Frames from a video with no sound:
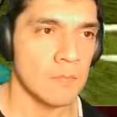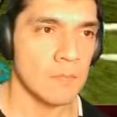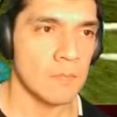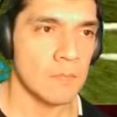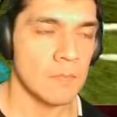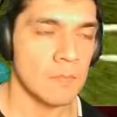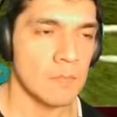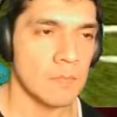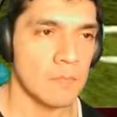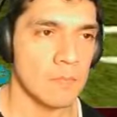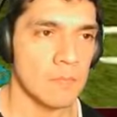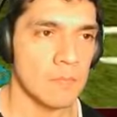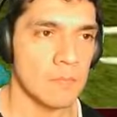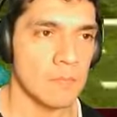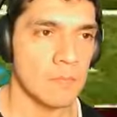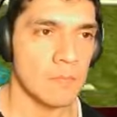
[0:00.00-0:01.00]

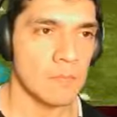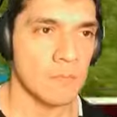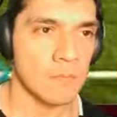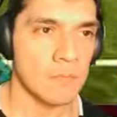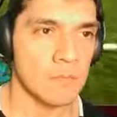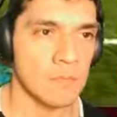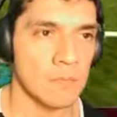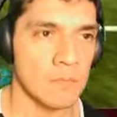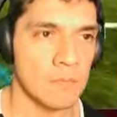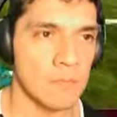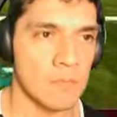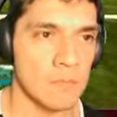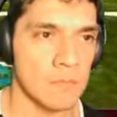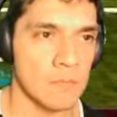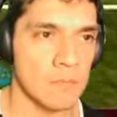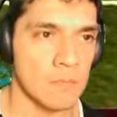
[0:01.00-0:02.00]

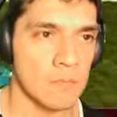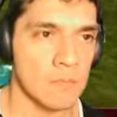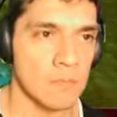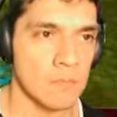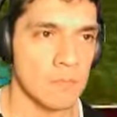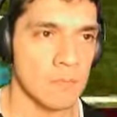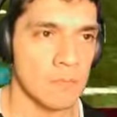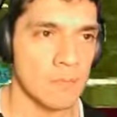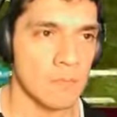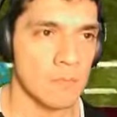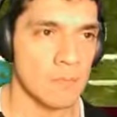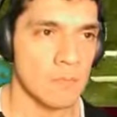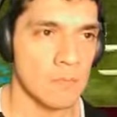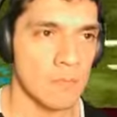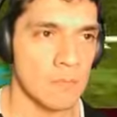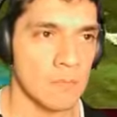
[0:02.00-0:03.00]

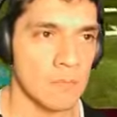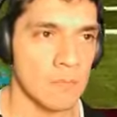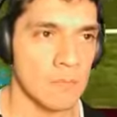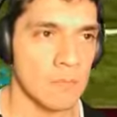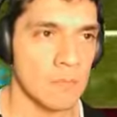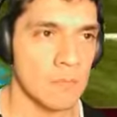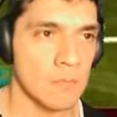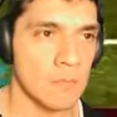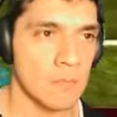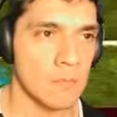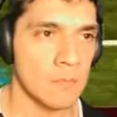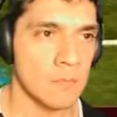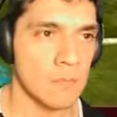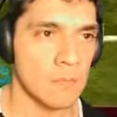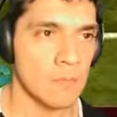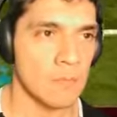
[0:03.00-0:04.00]

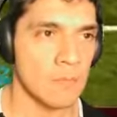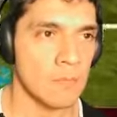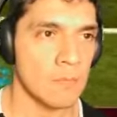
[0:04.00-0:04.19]
Nothing is said.